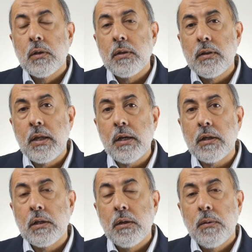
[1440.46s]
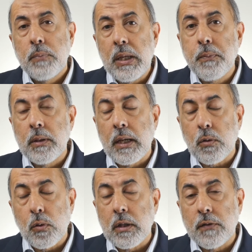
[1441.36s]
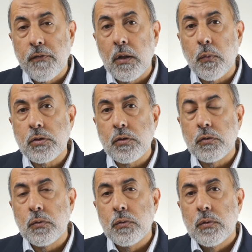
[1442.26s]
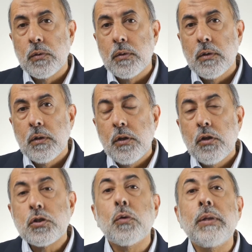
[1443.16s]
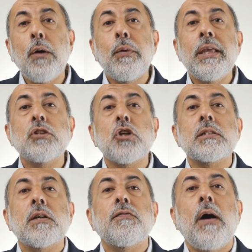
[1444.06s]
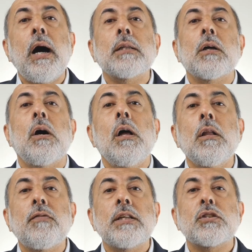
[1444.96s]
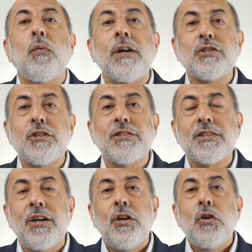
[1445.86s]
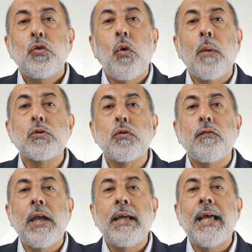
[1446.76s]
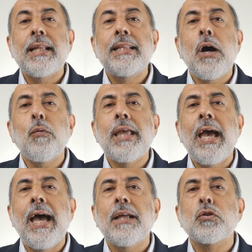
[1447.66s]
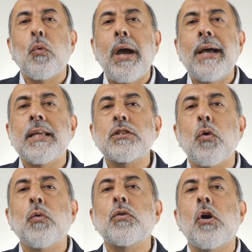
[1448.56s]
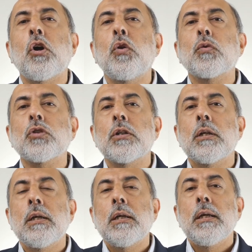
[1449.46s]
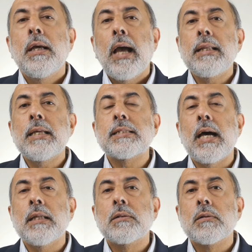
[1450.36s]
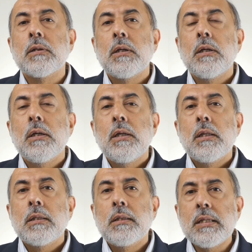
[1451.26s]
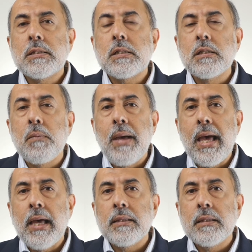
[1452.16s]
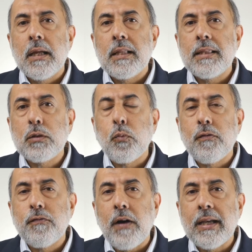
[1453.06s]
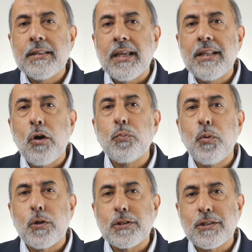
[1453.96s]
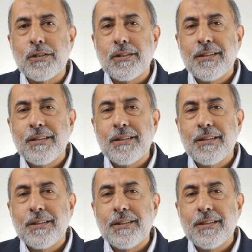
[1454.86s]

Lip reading: their people or their followers to do. So now he justified all of his questions to Abu Sufyan, and now he had to add his own conclusion. And he said, this is the man that we find in our books.